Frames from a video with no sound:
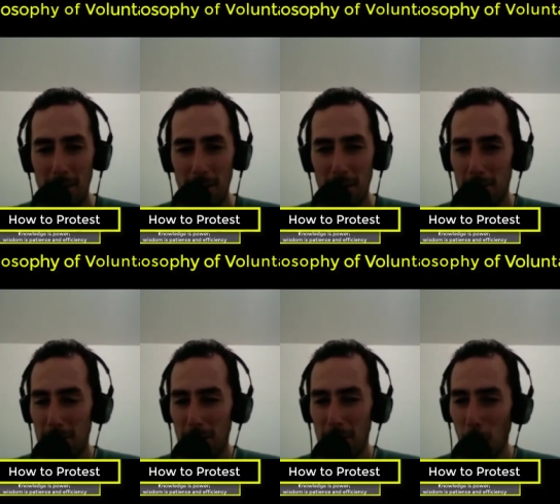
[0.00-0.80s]

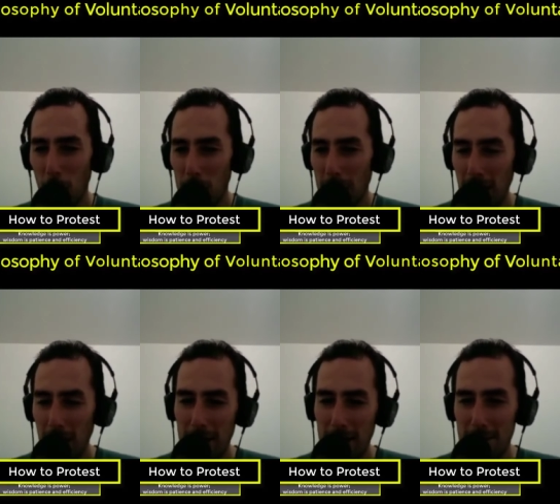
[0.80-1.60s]
holding
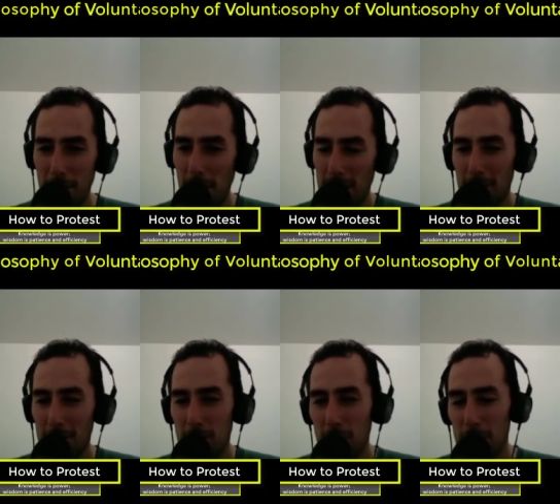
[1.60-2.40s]
hands and
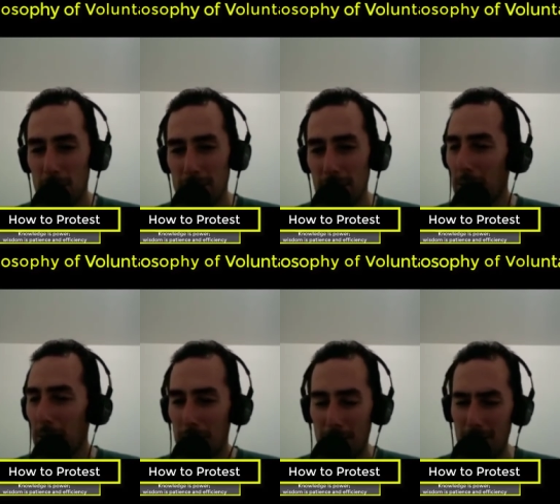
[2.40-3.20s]
blocking roads. No,